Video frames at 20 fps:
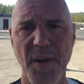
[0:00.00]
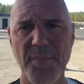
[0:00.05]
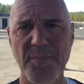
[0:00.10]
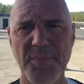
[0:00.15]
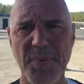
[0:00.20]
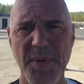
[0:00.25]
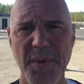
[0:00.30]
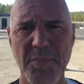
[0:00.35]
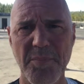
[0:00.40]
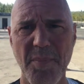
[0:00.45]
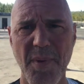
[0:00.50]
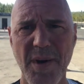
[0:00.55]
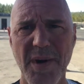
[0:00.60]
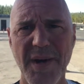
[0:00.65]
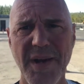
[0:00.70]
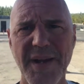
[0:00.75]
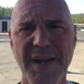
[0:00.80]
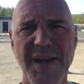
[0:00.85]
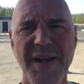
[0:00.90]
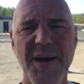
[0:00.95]
pump.
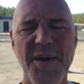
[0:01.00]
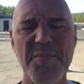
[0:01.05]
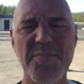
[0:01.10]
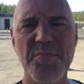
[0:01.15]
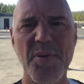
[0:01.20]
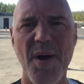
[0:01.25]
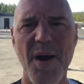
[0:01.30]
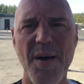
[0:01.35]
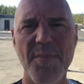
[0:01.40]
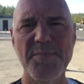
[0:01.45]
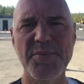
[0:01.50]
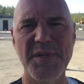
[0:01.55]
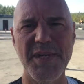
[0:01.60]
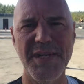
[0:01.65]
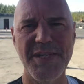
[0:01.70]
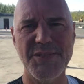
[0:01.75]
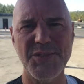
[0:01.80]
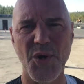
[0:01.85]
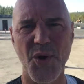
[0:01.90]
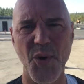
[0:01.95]
Mark pumped
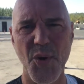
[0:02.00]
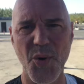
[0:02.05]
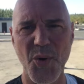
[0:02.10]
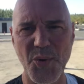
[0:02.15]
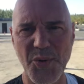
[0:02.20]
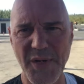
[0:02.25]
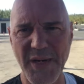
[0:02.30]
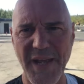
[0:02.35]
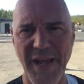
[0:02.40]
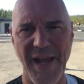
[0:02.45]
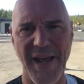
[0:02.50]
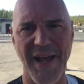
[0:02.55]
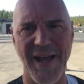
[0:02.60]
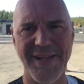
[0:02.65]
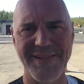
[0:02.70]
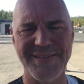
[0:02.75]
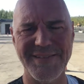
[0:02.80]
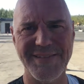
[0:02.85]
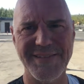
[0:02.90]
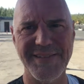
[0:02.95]
his own
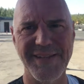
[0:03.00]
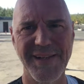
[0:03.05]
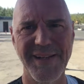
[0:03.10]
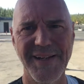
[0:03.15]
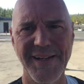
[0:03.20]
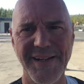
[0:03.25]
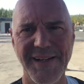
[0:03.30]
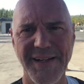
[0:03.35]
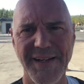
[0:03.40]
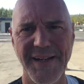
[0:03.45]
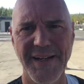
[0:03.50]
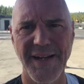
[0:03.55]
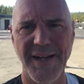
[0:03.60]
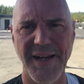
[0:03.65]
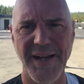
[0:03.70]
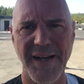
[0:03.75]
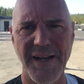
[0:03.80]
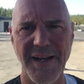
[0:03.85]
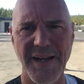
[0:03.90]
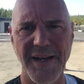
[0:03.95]
gas.
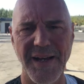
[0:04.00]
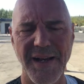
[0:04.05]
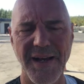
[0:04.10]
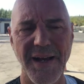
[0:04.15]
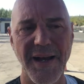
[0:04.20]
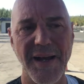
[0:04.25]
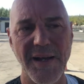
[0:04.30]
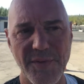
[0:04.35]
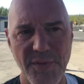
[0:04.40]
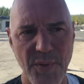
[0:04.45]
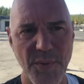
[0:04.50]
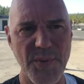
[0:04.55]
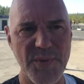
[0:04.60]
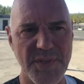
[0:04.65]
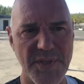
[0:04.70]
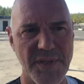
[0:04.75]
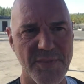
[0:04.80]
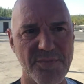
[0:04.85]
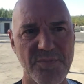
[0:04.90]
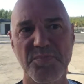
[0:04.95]
There
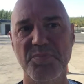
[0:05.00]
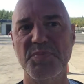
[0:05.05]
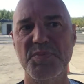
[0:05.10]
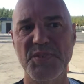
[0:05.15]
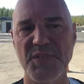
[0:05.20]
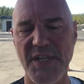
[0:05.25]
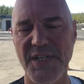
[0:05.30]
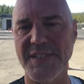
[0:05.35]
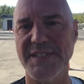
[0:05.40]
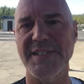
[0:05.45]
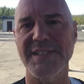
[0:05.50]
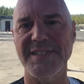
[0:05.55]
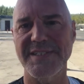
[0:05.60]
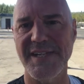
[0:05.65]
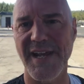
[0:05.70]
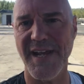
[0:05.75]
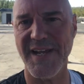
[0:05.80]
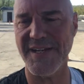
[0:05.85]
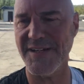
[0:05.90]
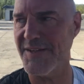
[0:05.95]
was a
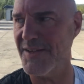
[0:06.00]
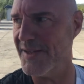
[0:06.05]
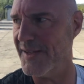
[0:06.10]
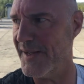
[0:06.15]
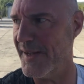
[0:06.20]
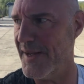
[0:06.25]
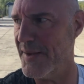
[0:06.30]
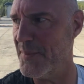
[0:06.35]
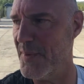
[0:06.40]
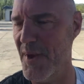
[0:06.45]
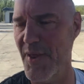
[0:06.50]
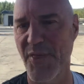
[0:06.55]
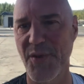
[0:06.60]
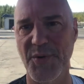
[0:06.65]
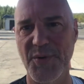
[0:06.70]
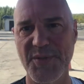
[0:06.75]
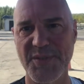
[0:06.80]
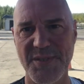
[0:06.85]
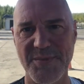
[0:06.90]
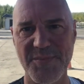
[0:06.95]
60-second delay while there
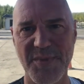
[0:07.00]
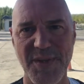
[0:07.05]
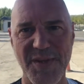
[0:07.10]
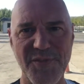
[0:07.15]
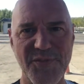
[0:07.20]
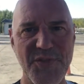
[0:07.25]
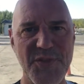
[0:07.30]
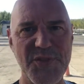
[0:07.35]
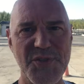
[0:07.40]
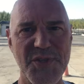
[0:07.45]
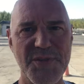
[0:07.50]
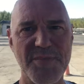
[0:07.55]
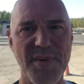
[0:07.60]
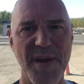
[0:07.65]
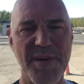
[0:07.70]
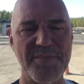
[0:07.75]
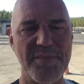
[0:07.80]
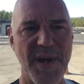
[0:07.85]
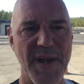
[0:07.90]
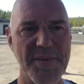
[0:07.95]
was some confusion
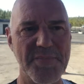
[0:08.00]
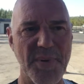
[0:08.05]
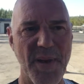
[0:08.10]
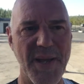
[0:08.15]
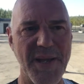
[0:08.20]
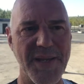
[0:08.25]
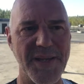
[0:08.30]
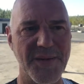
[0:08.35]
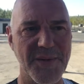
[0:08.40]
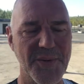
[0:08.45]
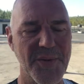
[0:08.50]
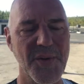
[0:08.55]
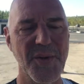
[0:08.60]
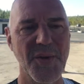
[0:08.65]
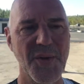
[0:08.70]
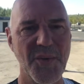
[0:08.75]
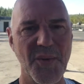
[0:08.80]
about my bike and